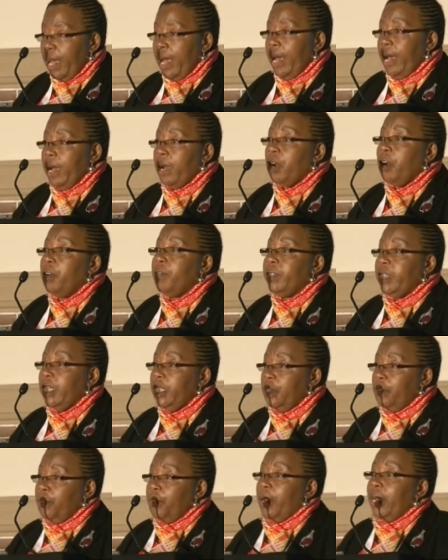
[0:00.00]
Uh,
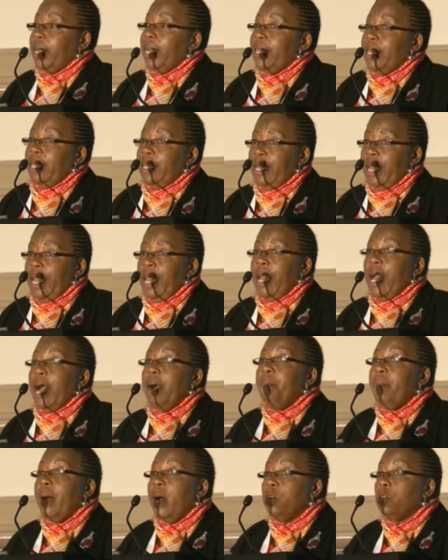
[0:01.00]
conversation for another day
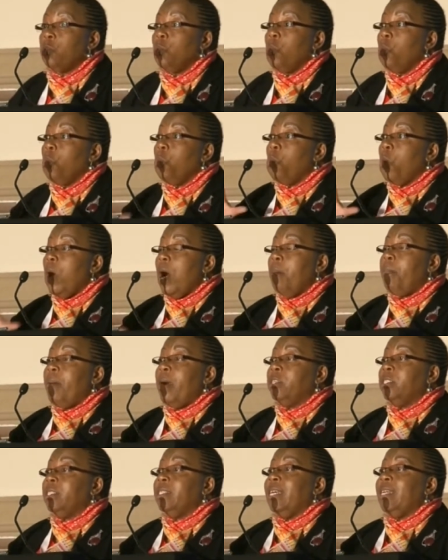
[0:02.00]
about,
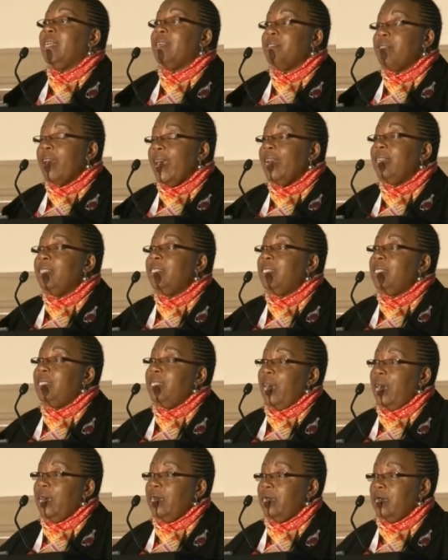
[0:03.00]
about the real
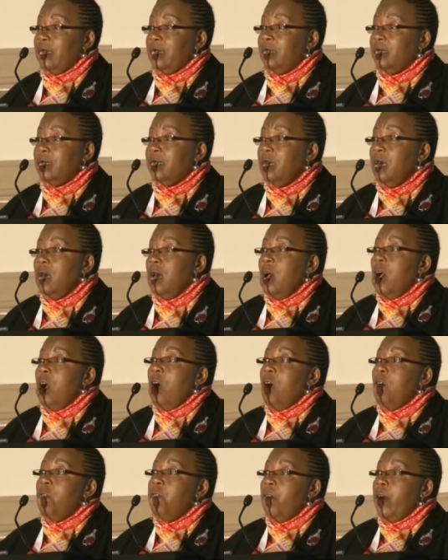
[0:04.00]
status
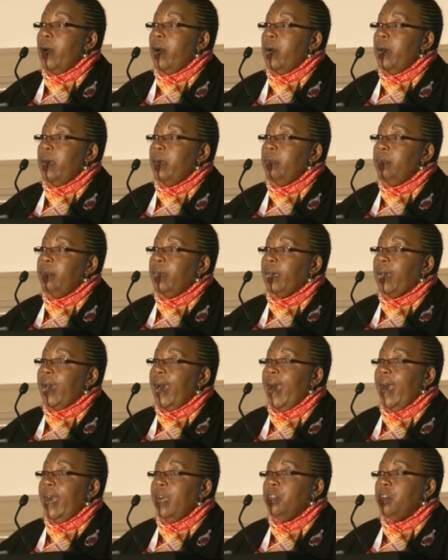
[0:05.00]
of uh, the
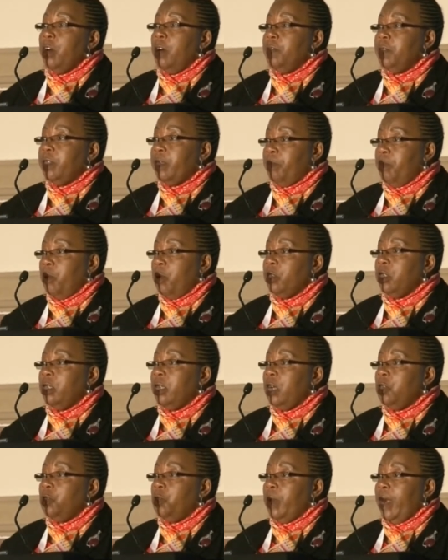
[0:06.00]
kind of support
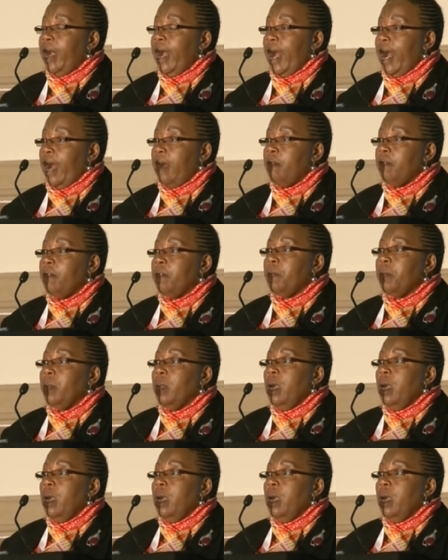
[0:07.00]
that we have.